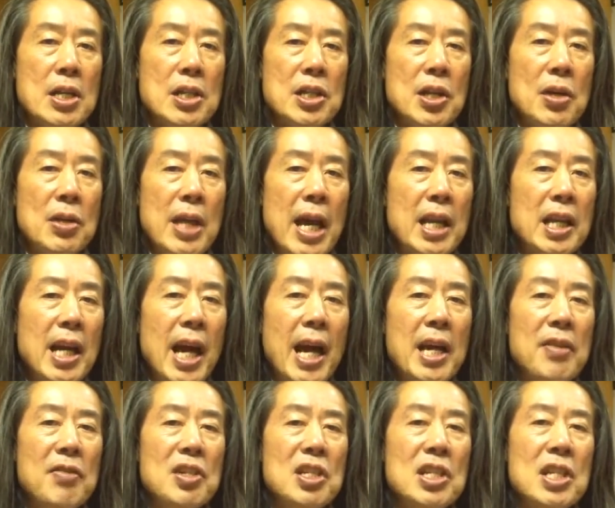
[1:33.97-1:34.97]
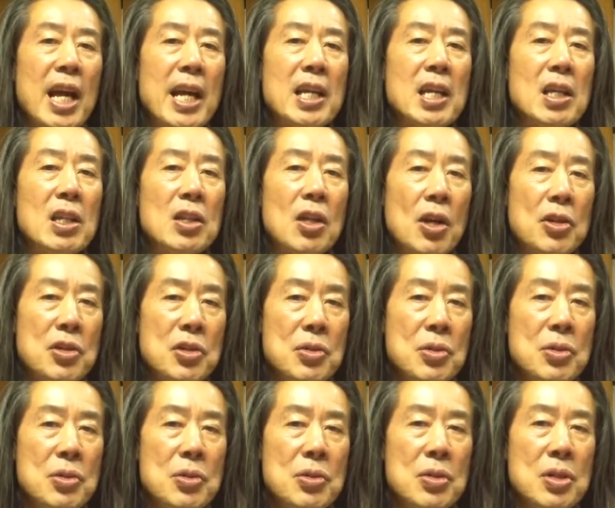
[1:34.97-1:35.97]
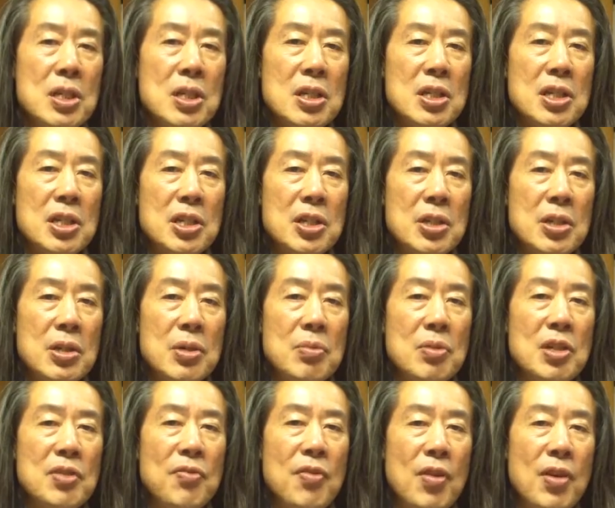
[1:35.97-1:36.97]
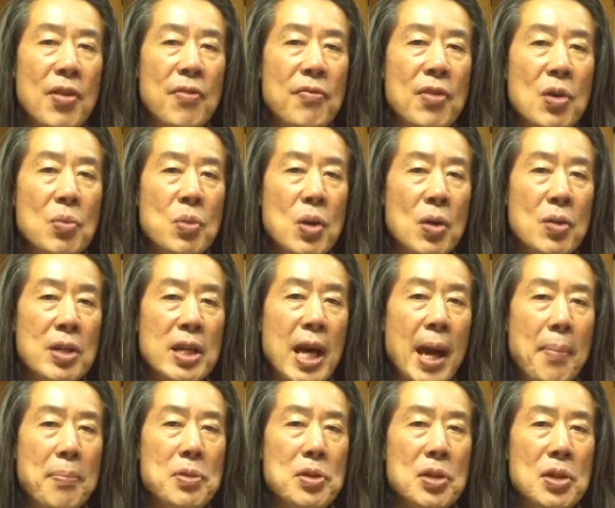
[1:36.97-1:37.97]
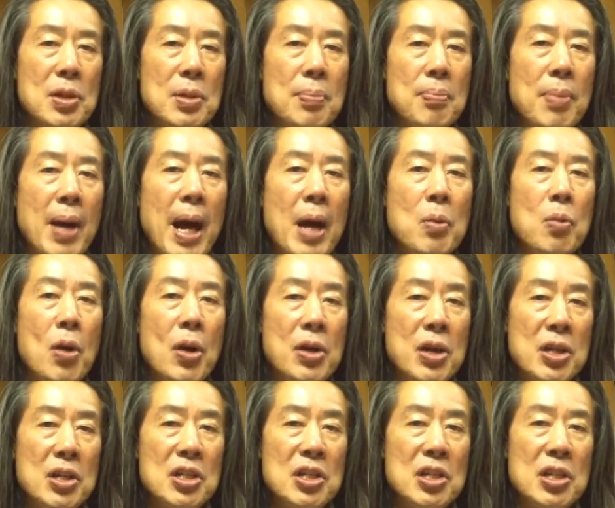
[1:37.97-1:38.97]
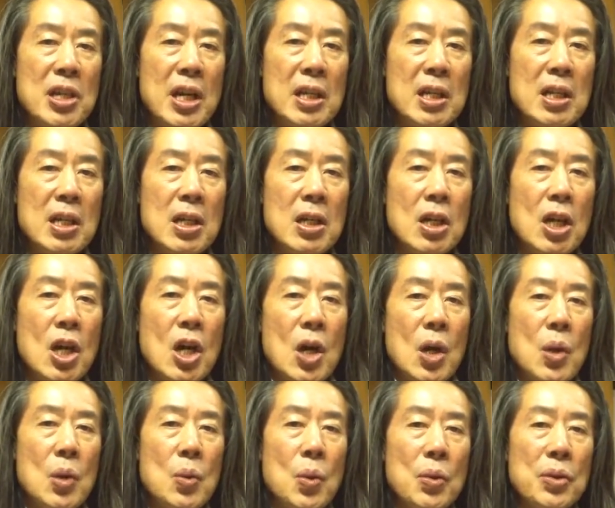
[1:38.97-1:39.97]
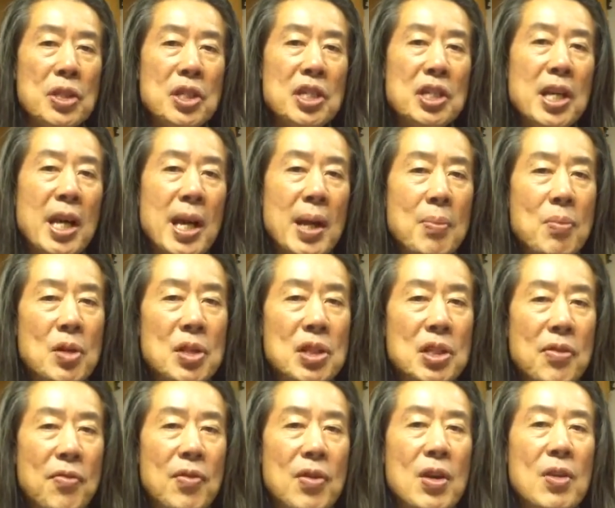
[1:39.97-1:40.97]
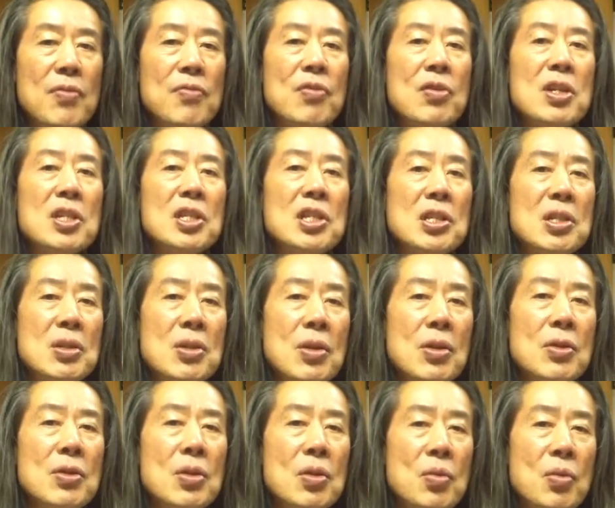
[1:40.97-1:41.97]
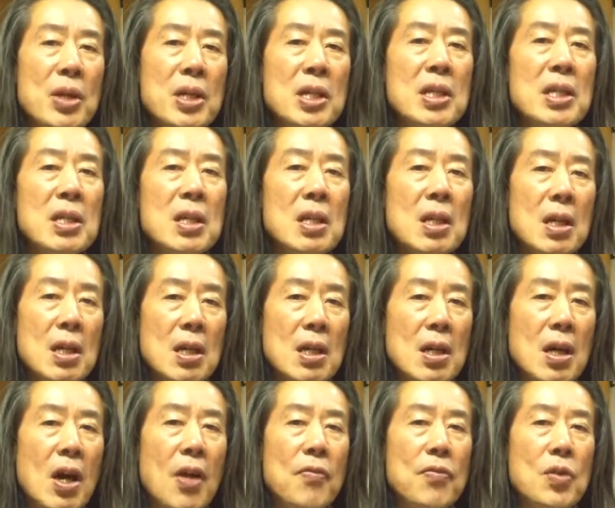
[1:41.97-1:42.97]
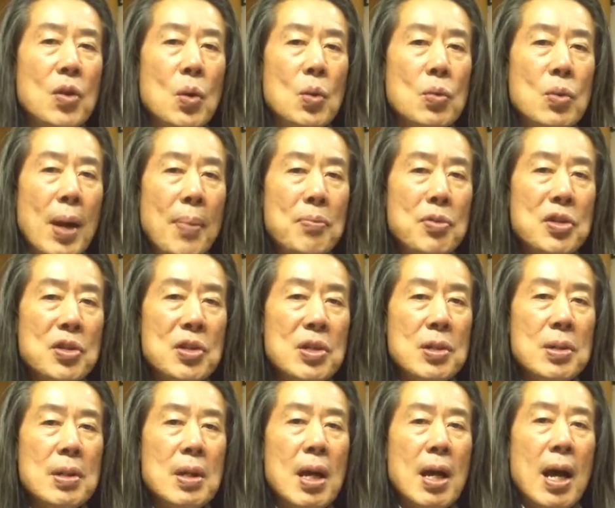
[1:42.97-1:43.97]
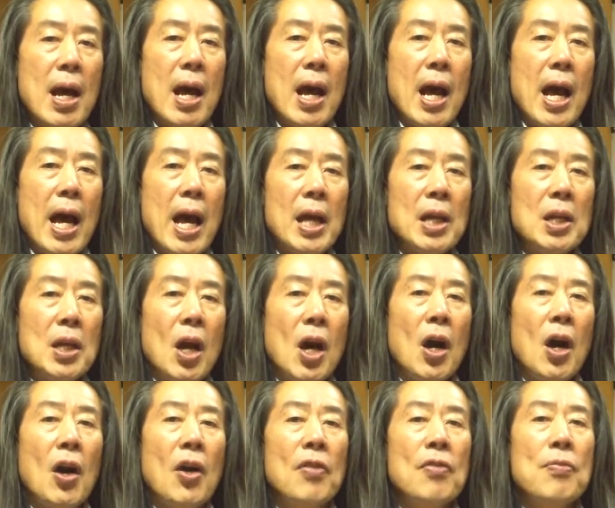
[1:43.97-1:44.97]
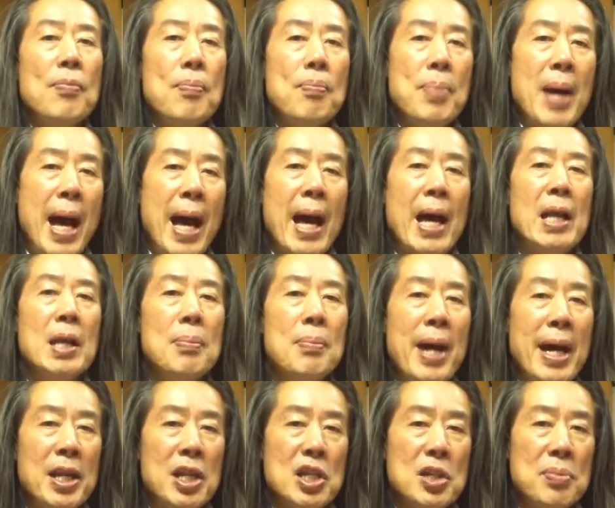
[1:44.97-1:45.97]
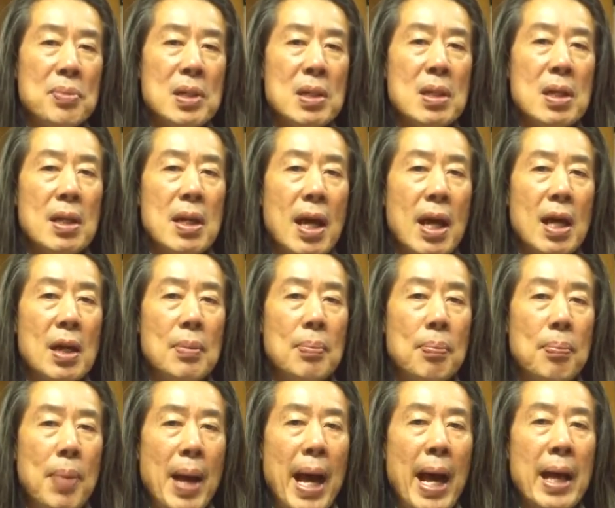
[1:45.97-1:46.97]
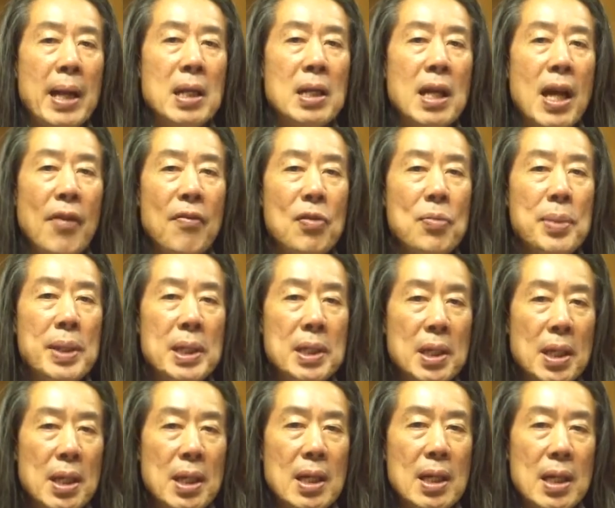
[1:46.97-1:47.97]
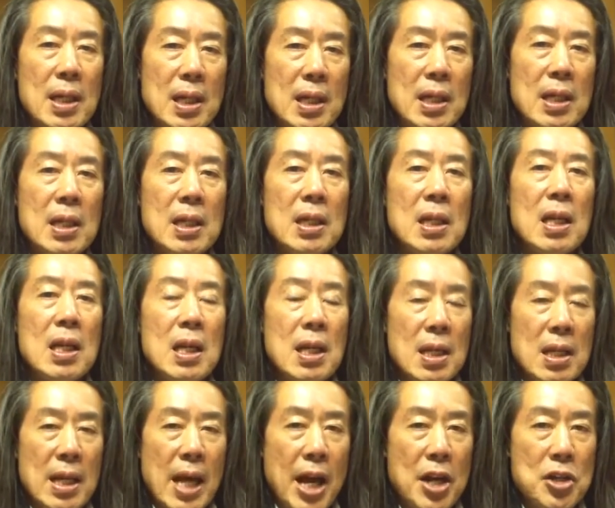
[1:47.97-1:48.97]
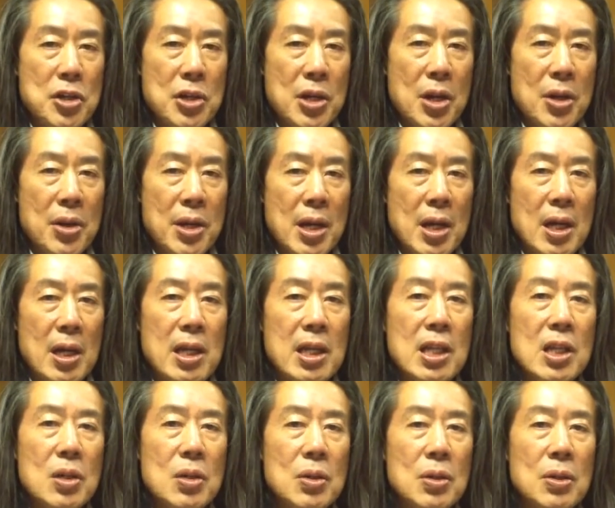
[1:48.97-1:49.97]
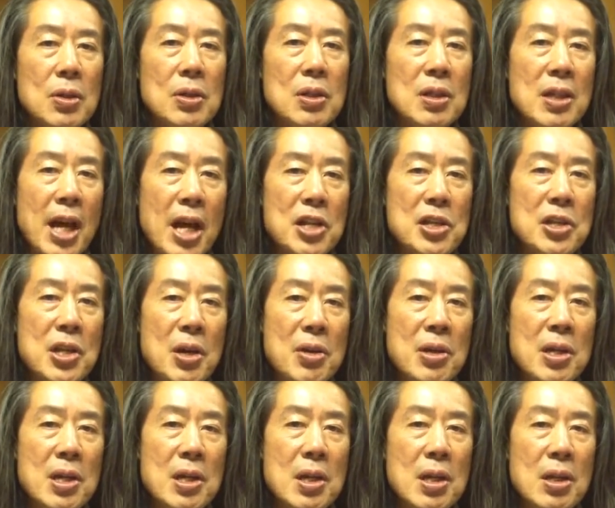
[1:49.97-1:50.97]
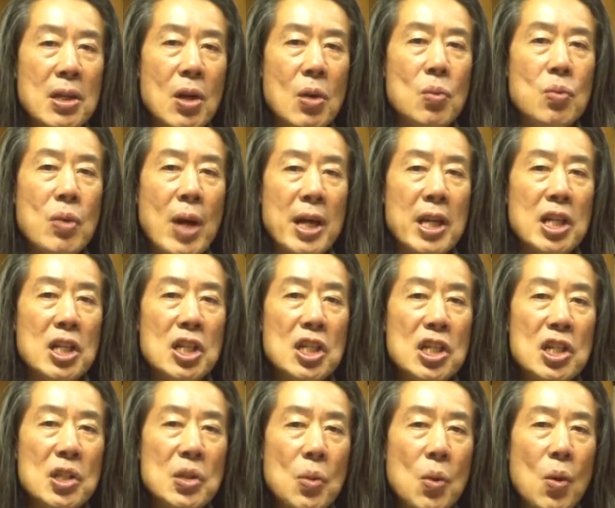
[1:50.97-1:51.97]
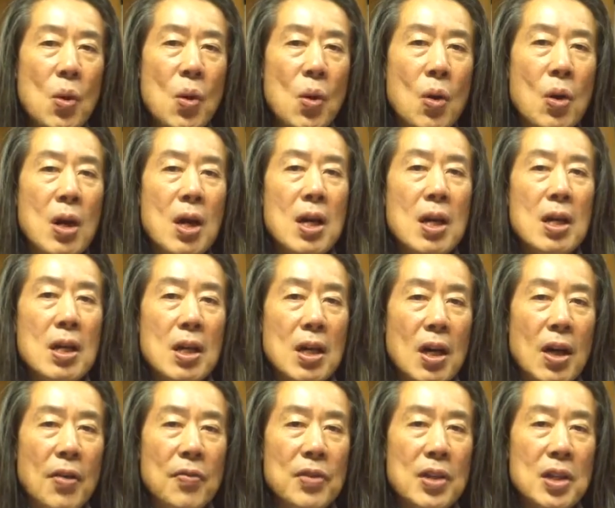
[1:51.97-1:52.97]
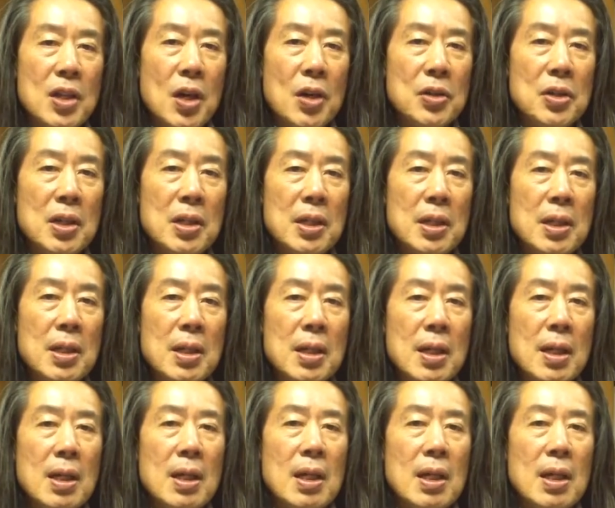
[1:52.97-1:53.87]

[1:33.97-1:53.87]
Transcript: So that kind of psychological condition was very, very well captured by Wole Soyinka, who all the same was a very, very stern critic of corruption and of bad management and bad government in Nigeria. He called Nigeria the running sore of the continent.